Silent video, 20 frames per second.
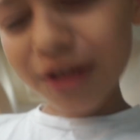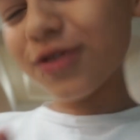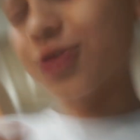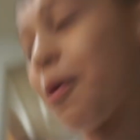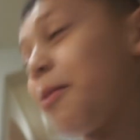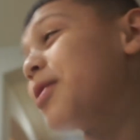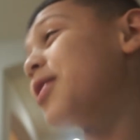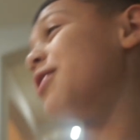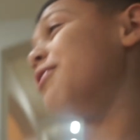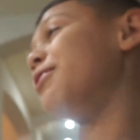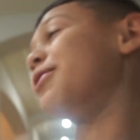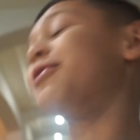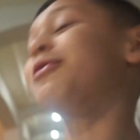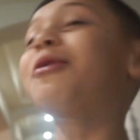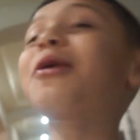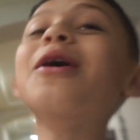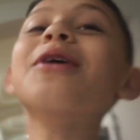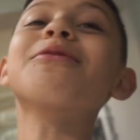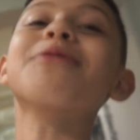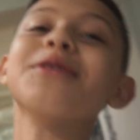they told me they want to
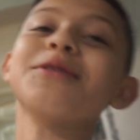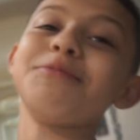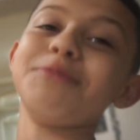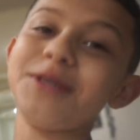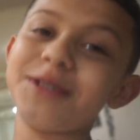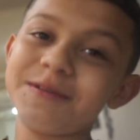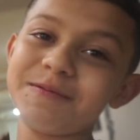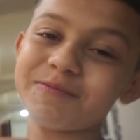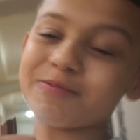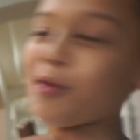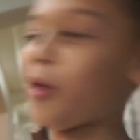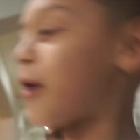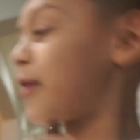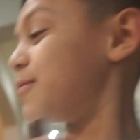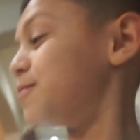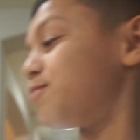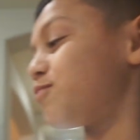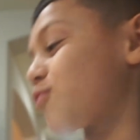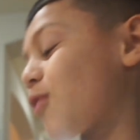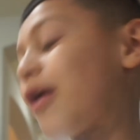work with me.
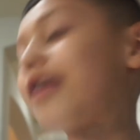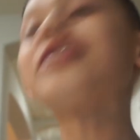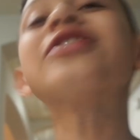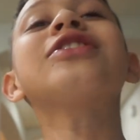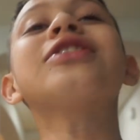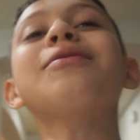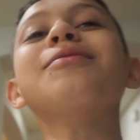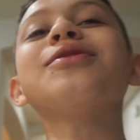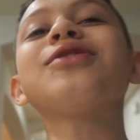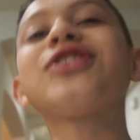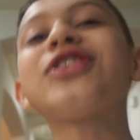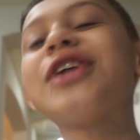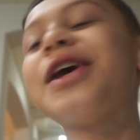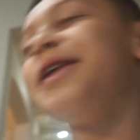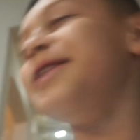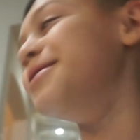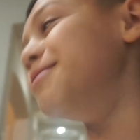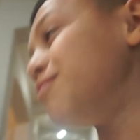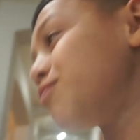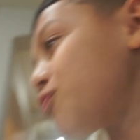Because I'm
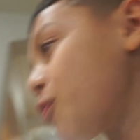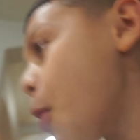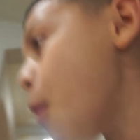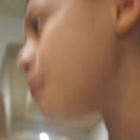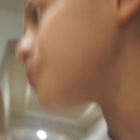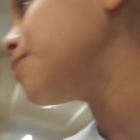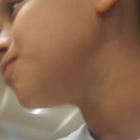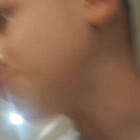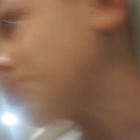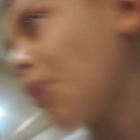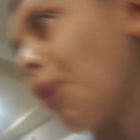insane. And